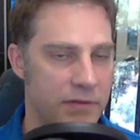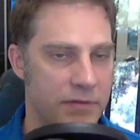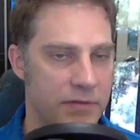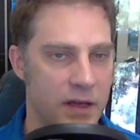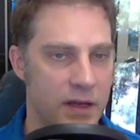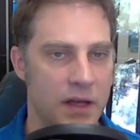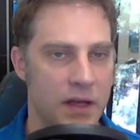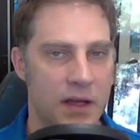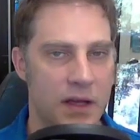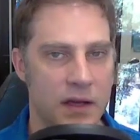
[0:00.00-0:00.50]

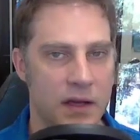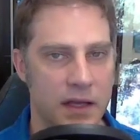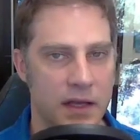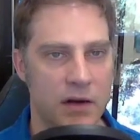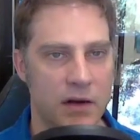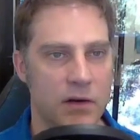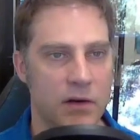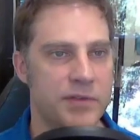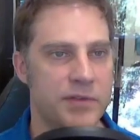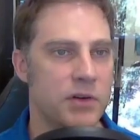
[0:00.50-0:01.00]
if
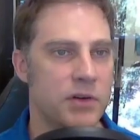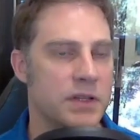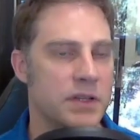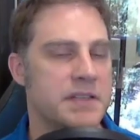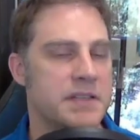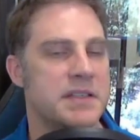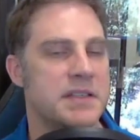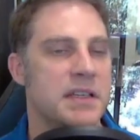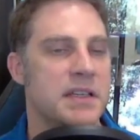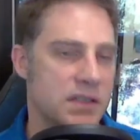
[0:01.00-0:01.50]
your
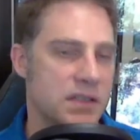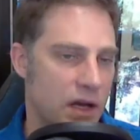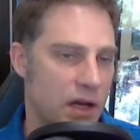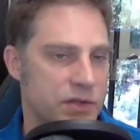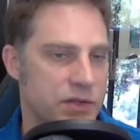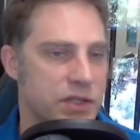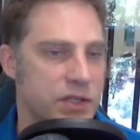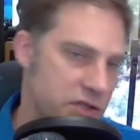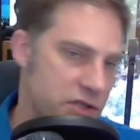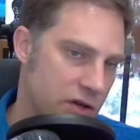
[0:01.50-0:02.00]
listing is
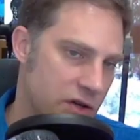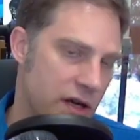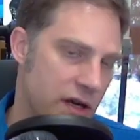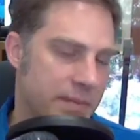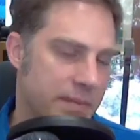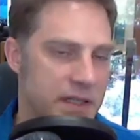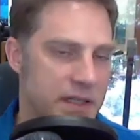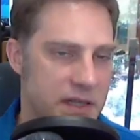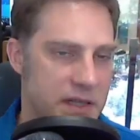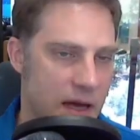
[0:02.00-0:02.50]
constantly
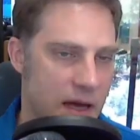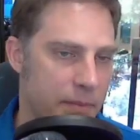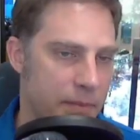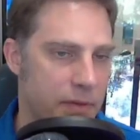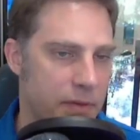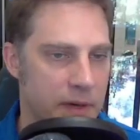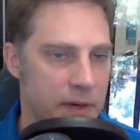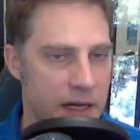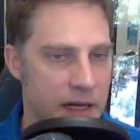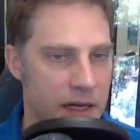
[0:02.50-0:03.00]
showing up in the
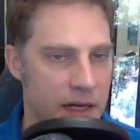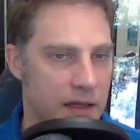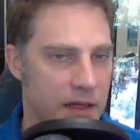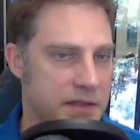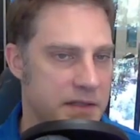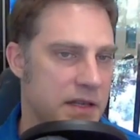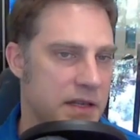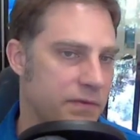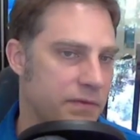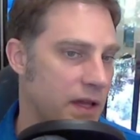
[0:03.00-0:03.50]
top 3,
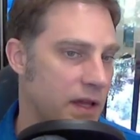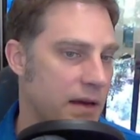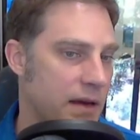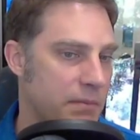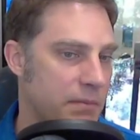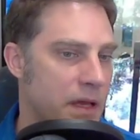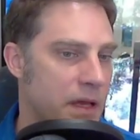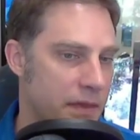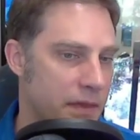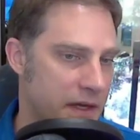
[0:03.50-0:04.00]
let's say for
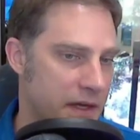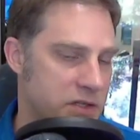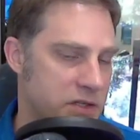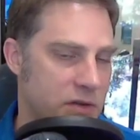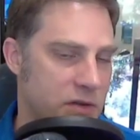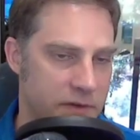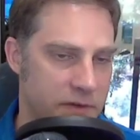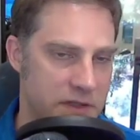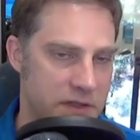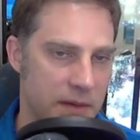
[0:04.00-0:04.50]
like a month they
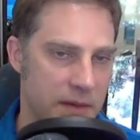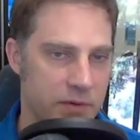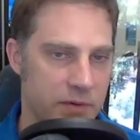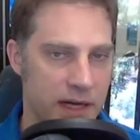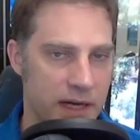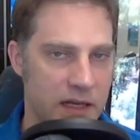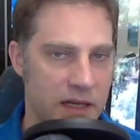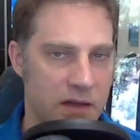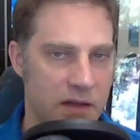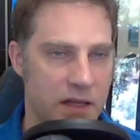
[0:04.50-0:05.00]
show up for top
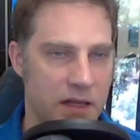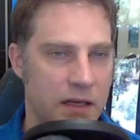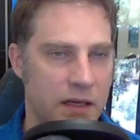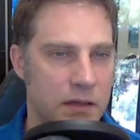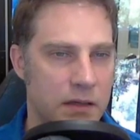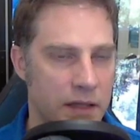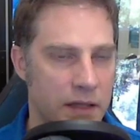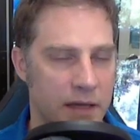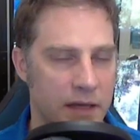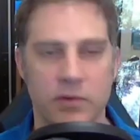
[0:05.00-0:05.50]
3, and the
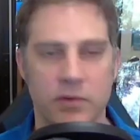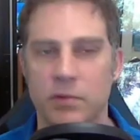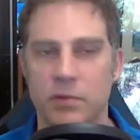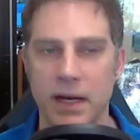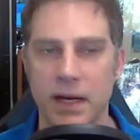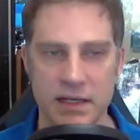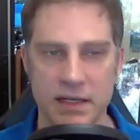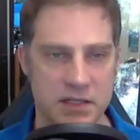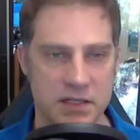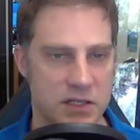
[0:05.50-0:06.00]
click-through
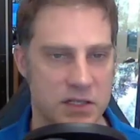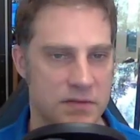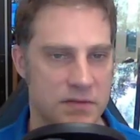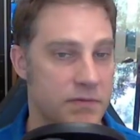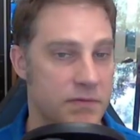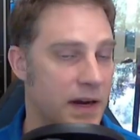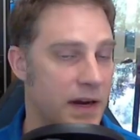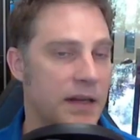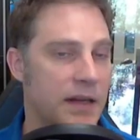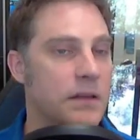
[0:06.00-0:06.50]
rate is
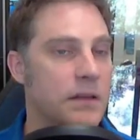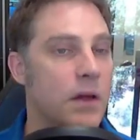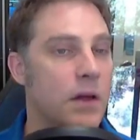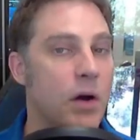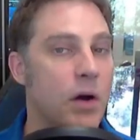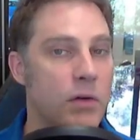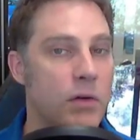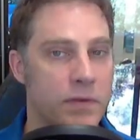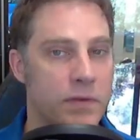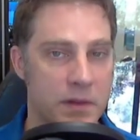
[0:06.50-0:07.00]
just very
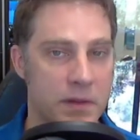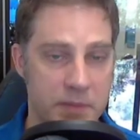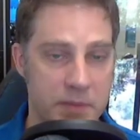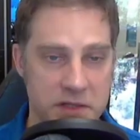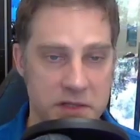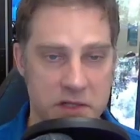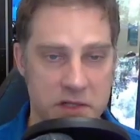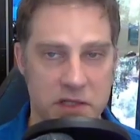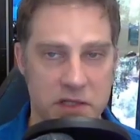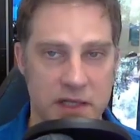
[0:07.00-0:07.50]
low for the
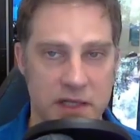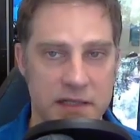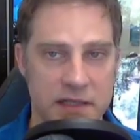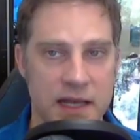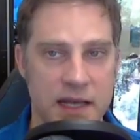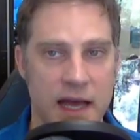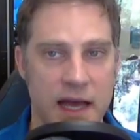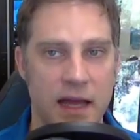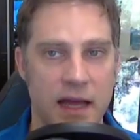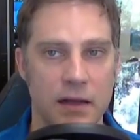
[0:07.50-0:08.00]
position that
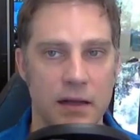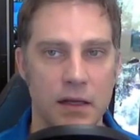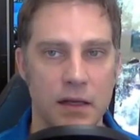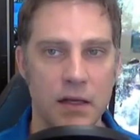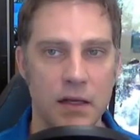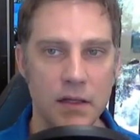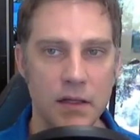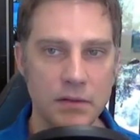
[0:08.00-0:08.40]
it's at,